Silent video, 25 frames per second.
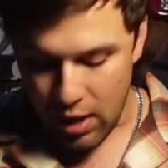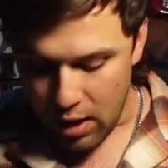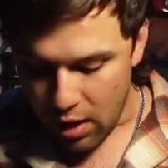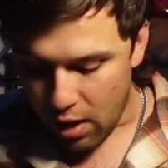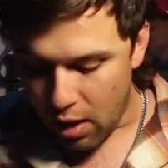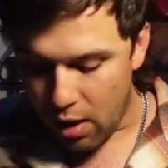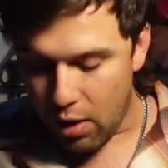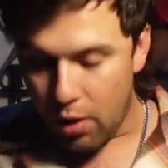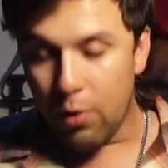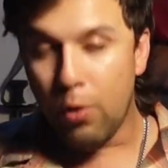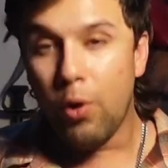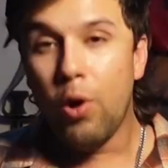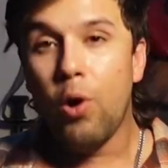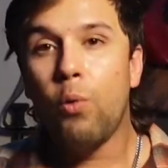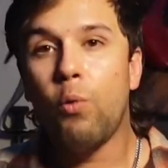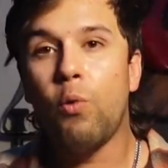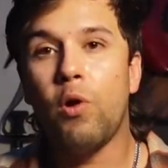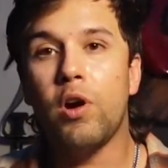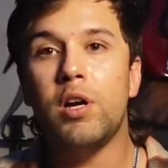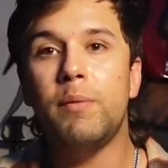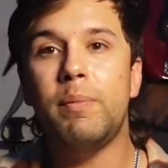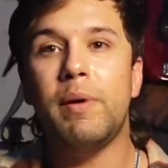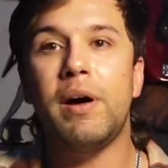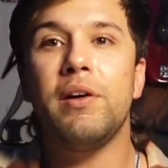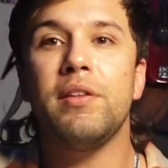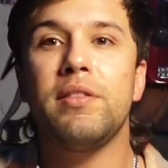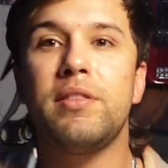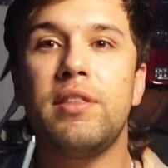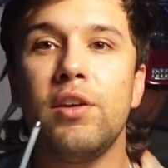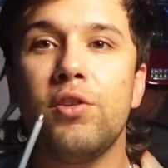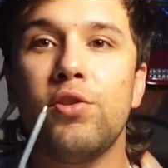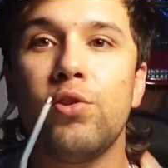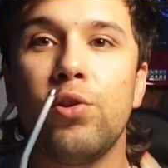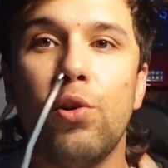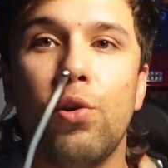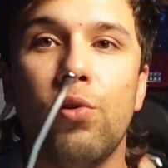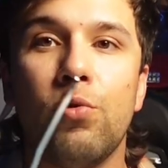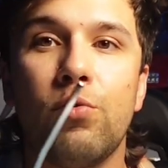Oh, what about this
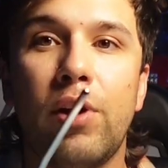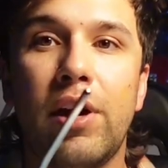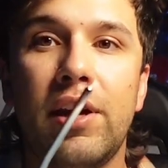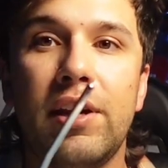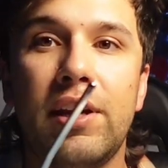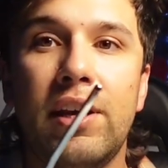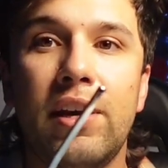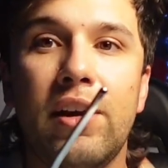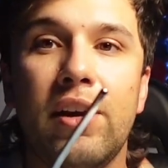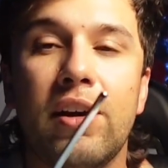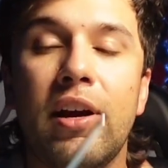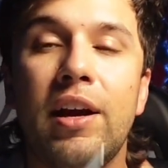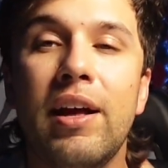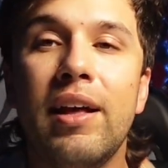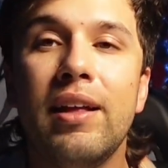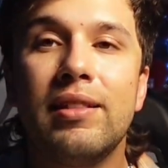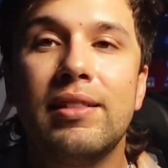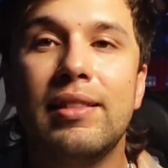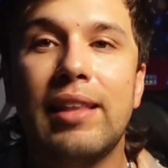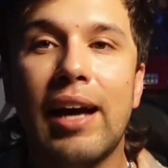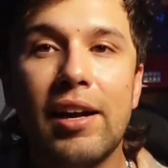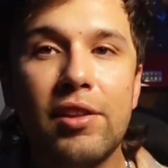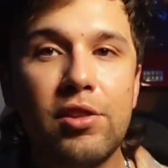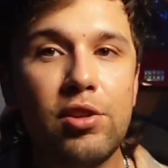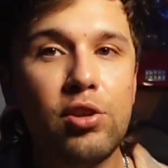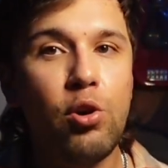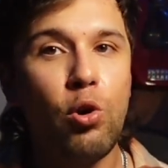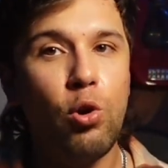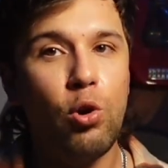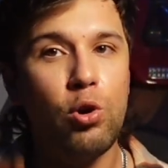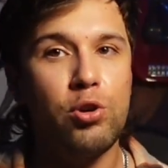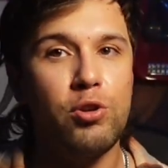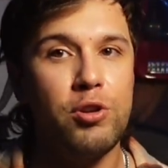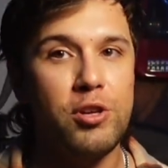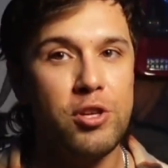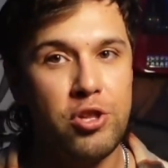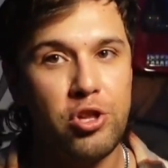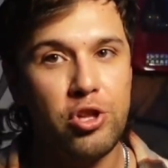hole right here? That's a
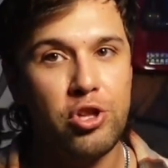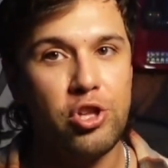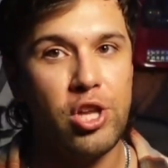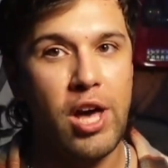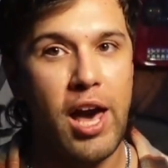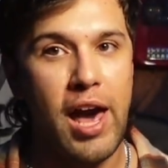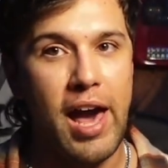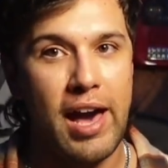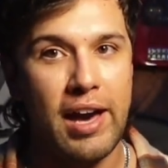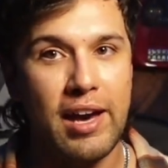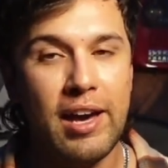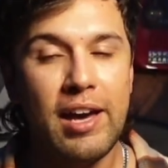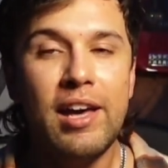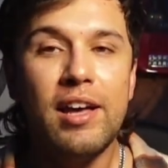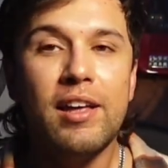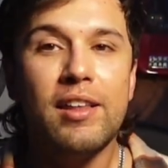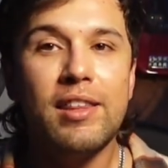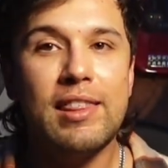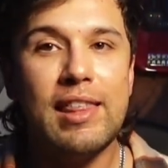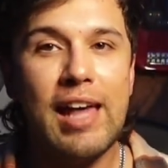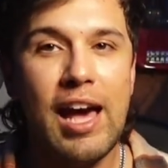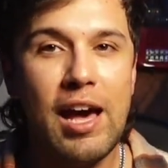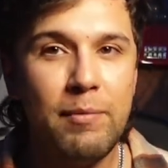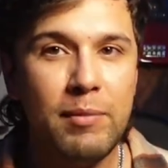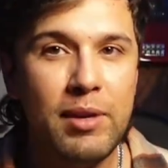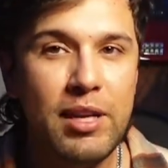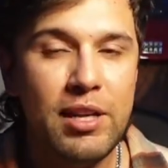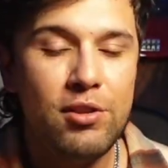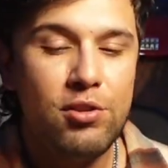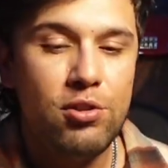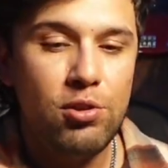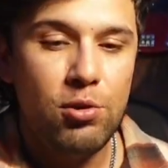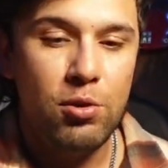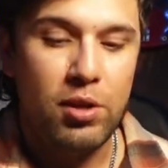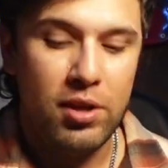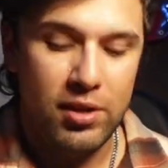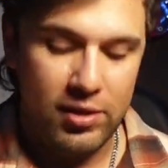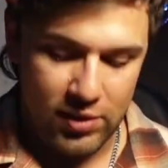1/4" jack. That means
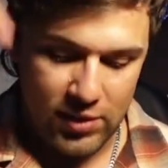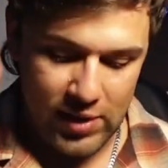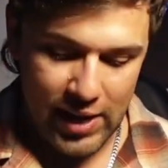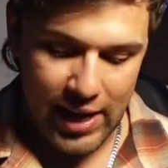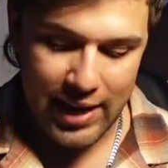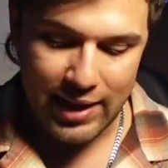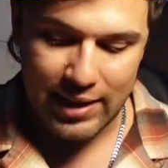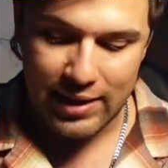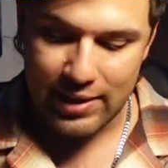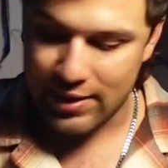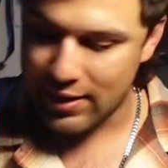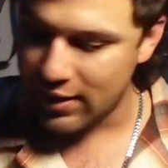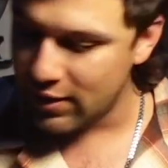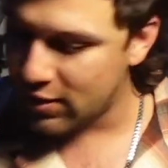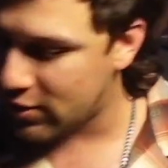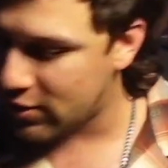you can take this